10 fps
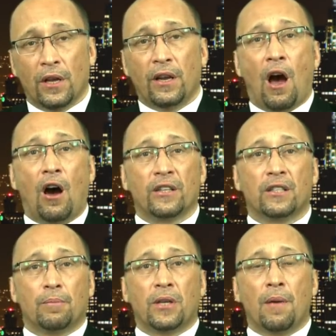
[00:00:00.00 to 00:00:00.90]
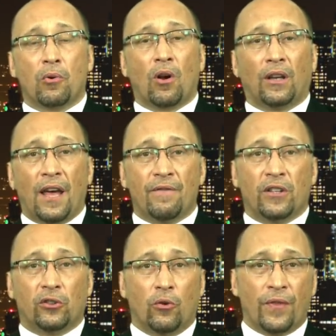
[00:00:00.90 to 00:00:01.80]
Now, on September
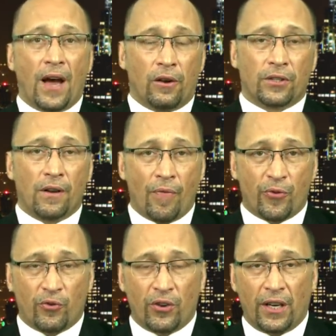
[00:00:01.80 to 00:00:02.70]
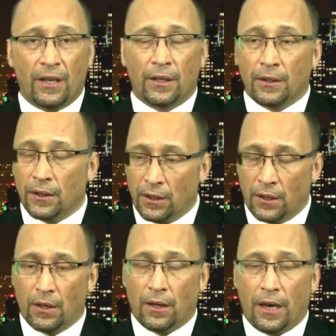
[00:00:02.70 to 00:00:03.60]
eleventh, two thousand three,
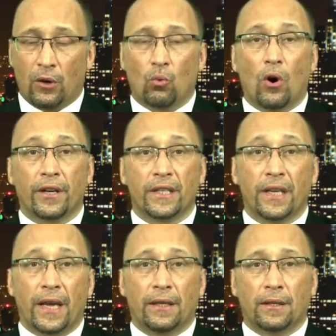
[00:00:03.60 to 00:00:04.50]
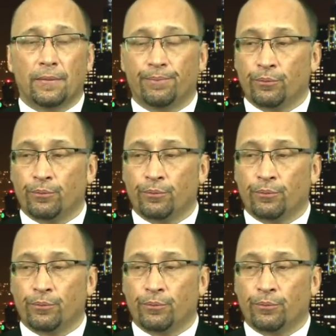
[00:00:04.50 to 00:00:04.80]
and what a date,